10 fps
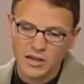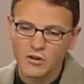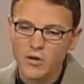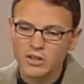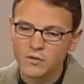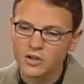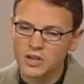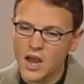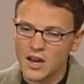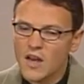Now notice verse
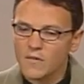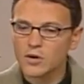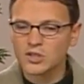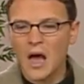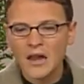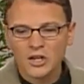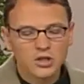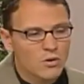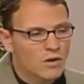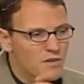9. Verse 9 is
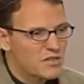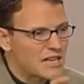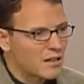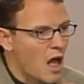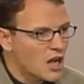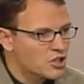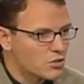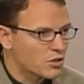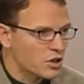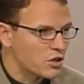sort of the
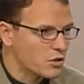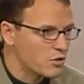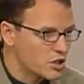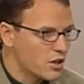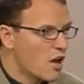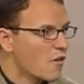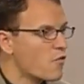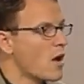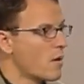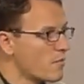theological conclusion
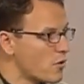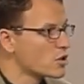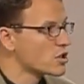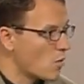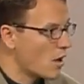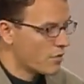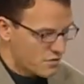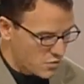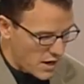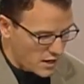from verses 1
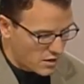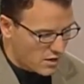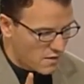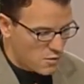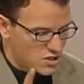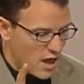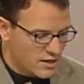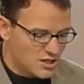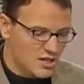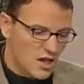through 8. Verse
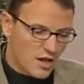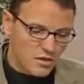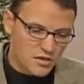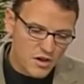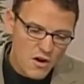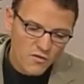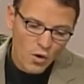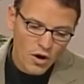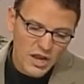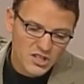9 says,
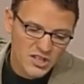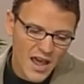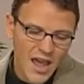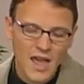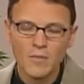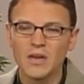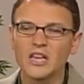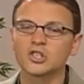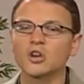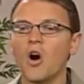Therefore its name
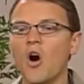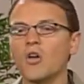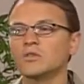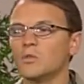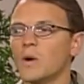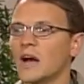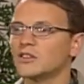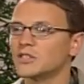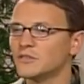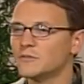is called what?